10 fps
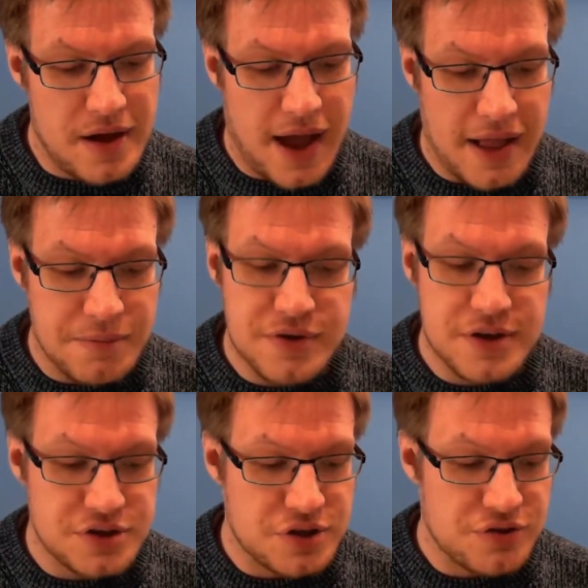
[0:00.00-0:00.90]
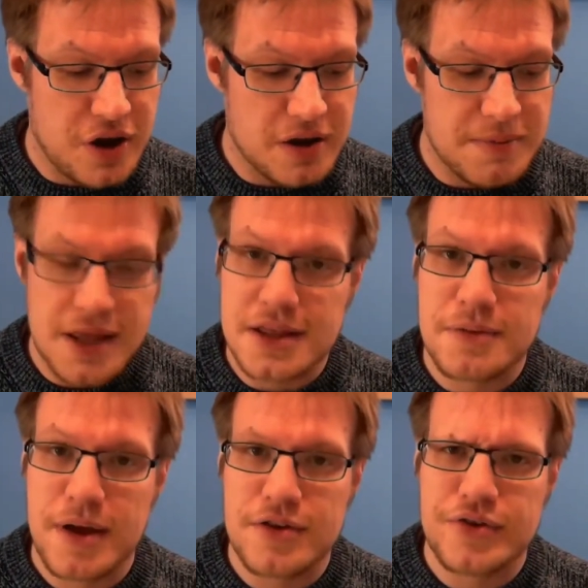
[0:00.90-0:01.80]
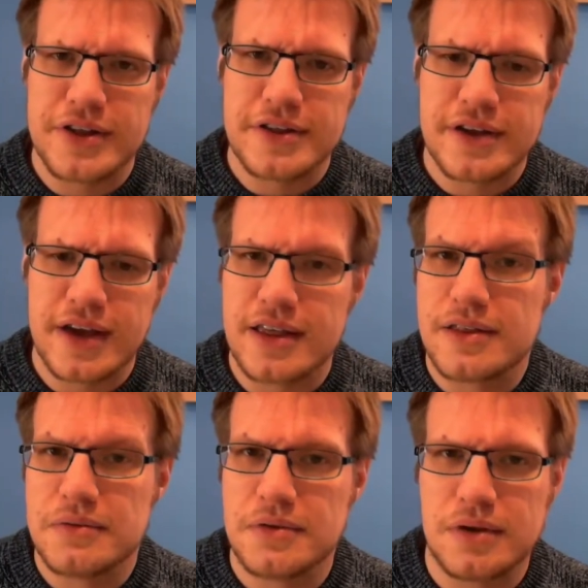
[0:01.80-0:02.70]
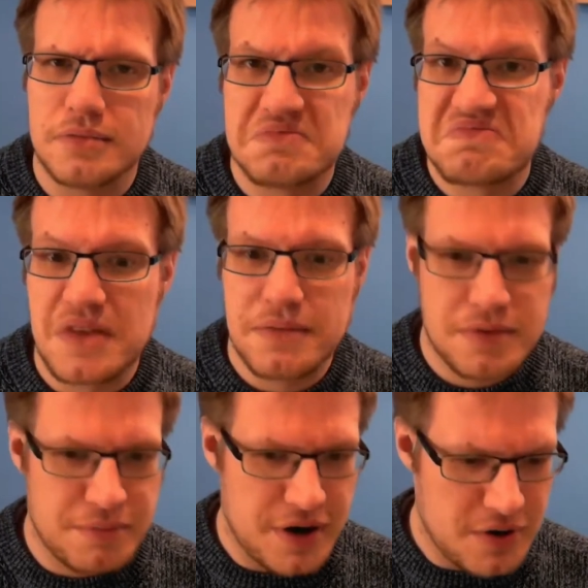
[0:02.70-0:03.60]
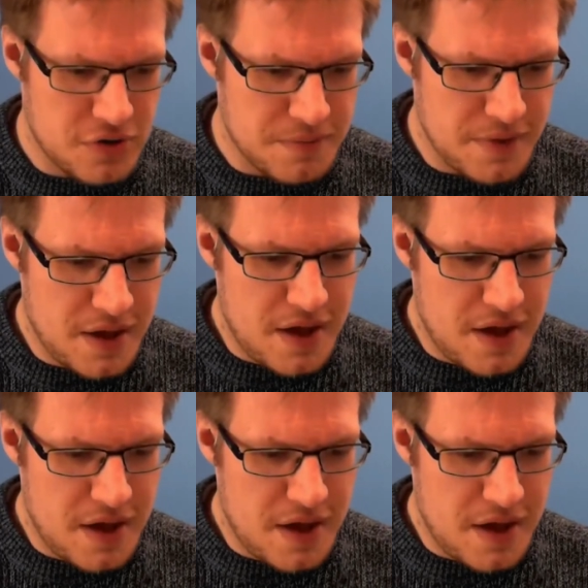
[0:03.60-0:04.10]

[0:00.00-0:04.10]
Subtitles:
And Precision Strike means it's penetrating, I guess. So that's pretty awesome.